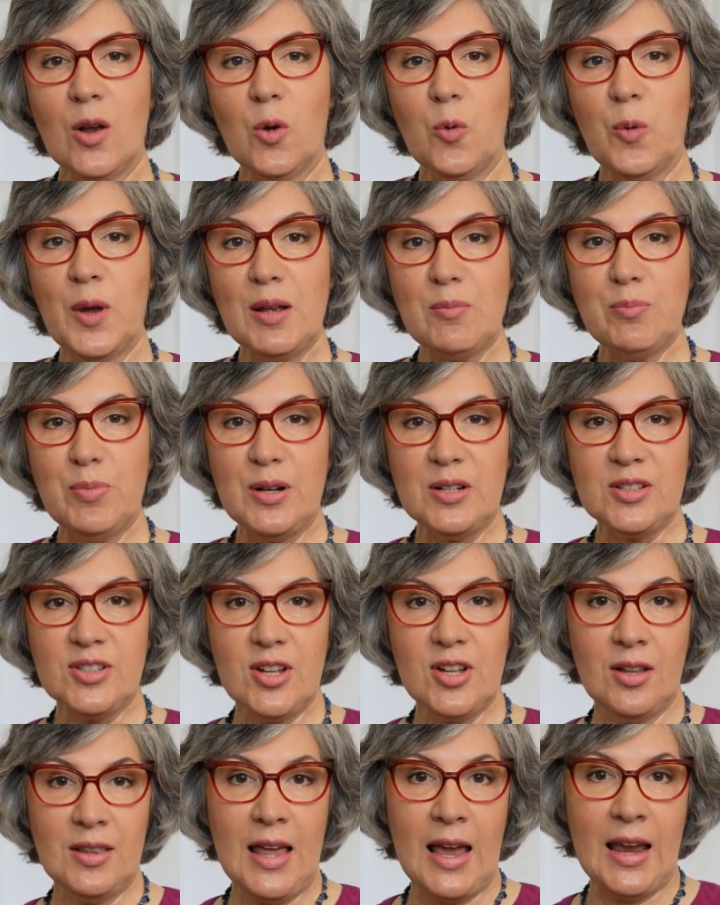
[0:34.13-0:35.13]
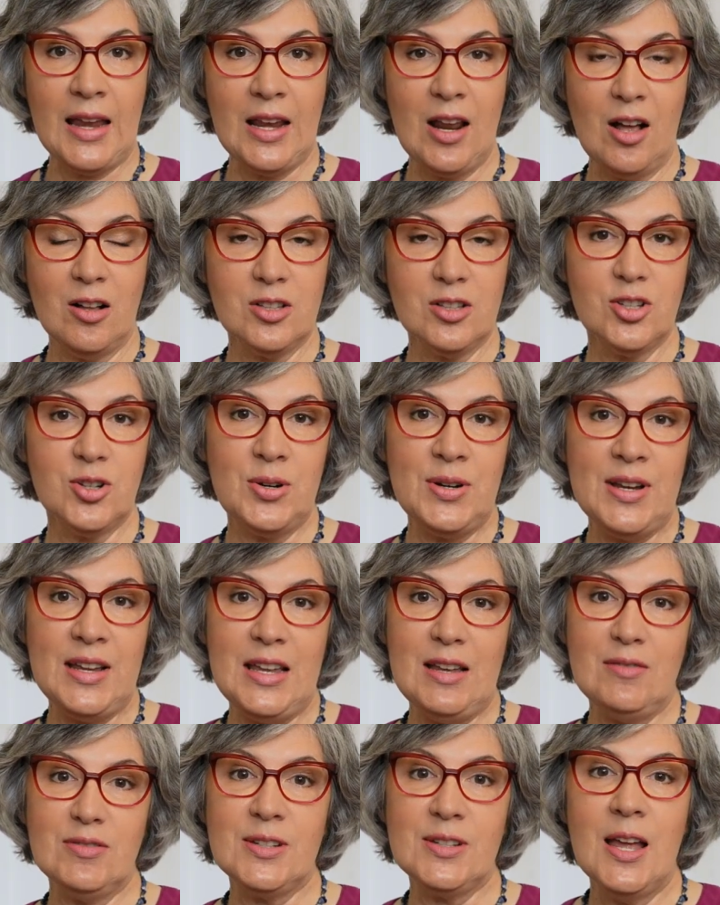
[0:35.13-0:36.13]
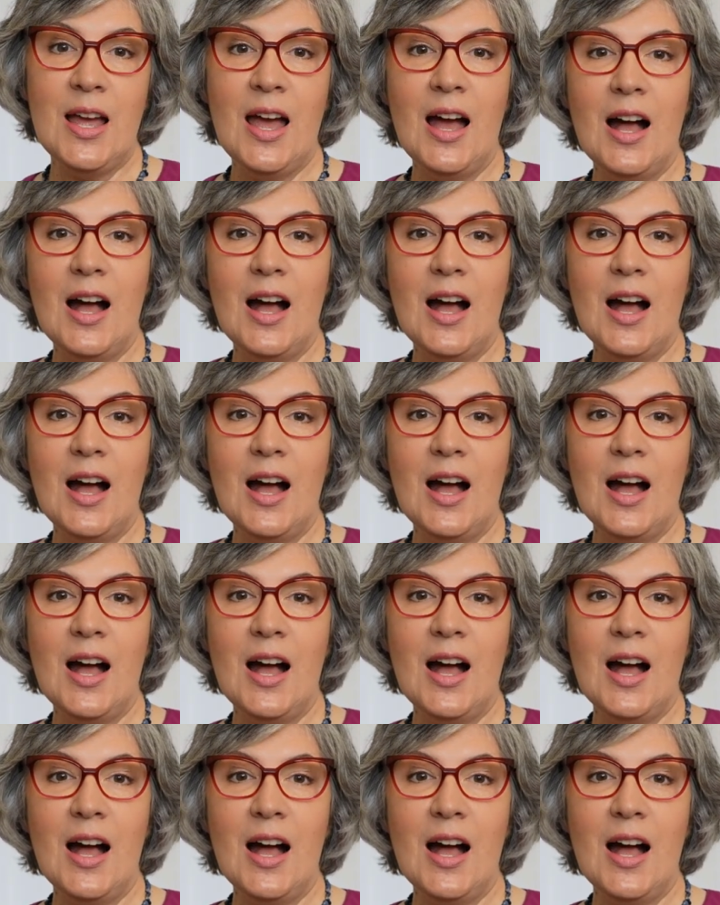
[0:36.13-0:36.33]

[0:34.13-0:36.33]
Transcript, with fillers: QuickBooks Online alternatives.